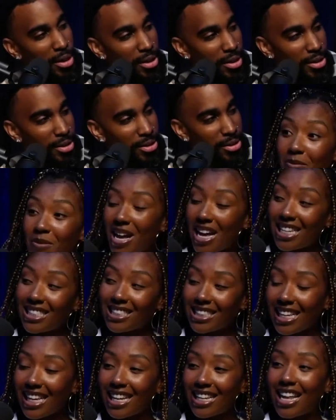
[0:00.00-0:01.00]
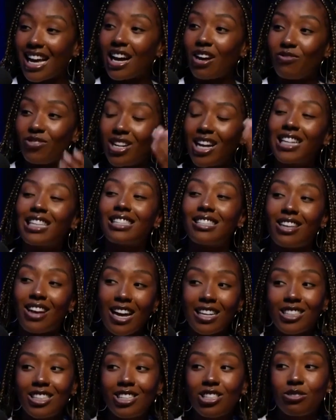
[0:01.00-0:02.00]
That's what I'm asking. Like, I feel like
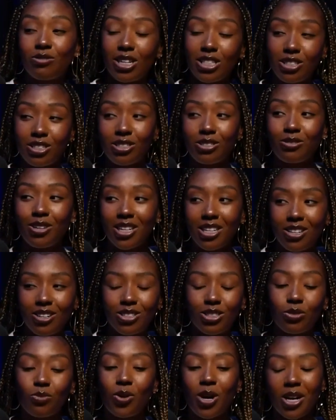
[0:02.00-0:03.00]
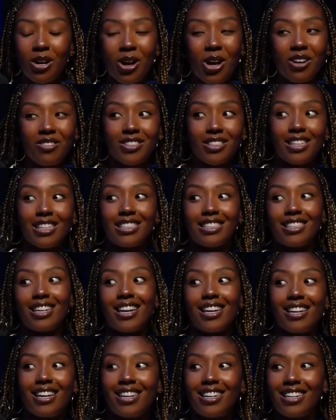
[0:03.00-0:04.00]
that situation is one of those one-offs that's
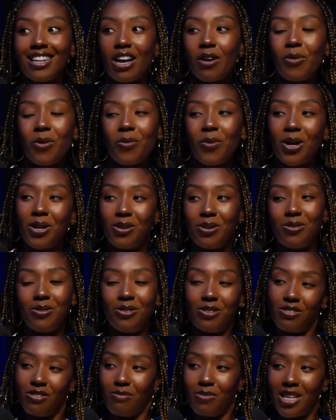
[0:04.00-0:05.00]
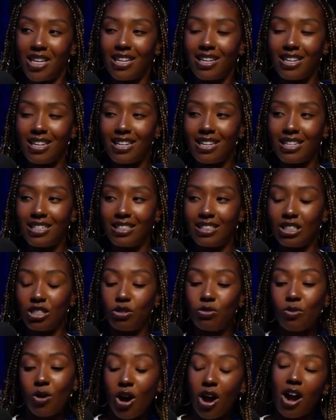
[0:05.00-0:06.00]
like, kind of like, well, what do you do? Because
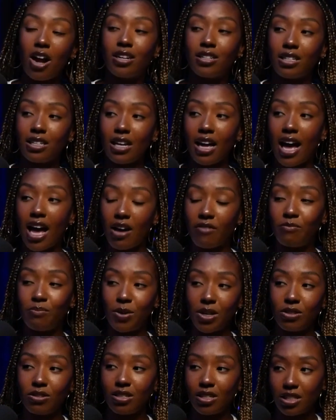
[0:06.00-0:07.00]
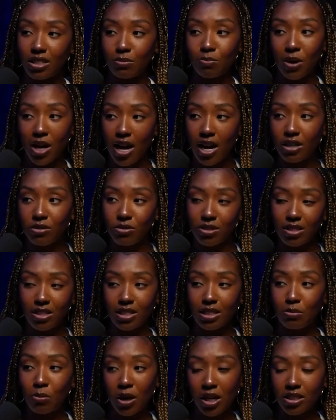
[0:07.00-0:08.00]
you already have built this bond with
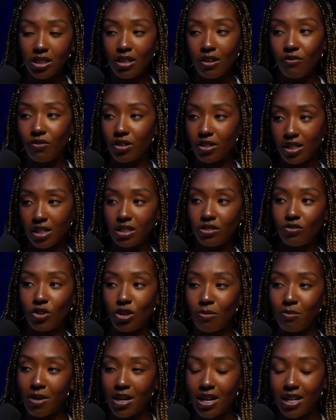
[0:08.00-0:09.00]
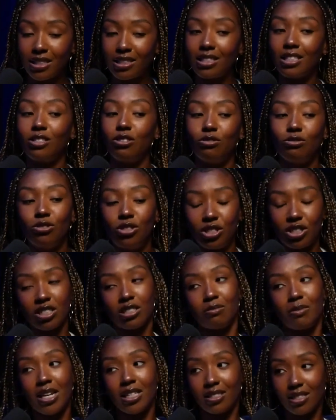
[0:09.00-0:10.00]
this person for these few months. You
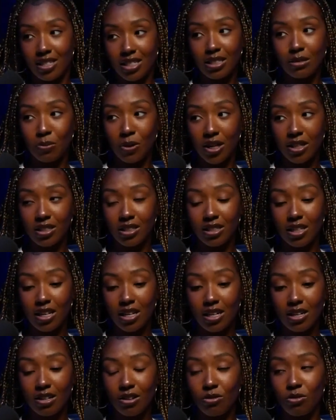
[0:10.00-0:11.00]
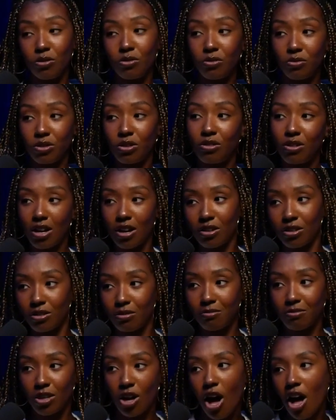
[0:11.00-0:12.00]
just met this person who,
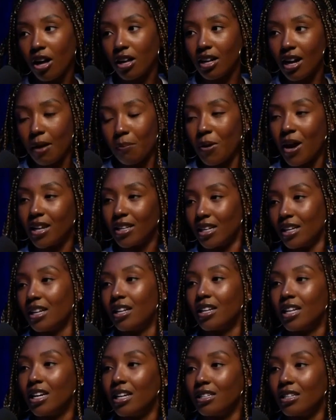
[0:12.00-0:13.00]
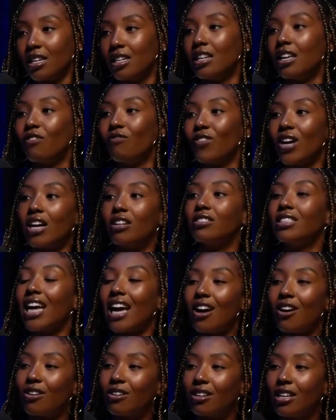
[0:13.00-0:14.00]
y'all probably clicked and then found
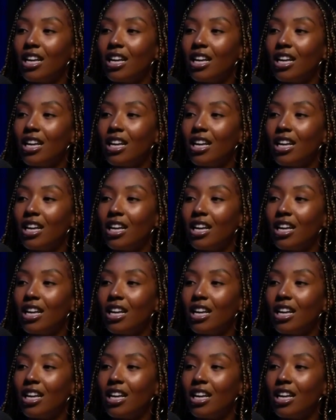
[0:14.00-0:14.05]
out.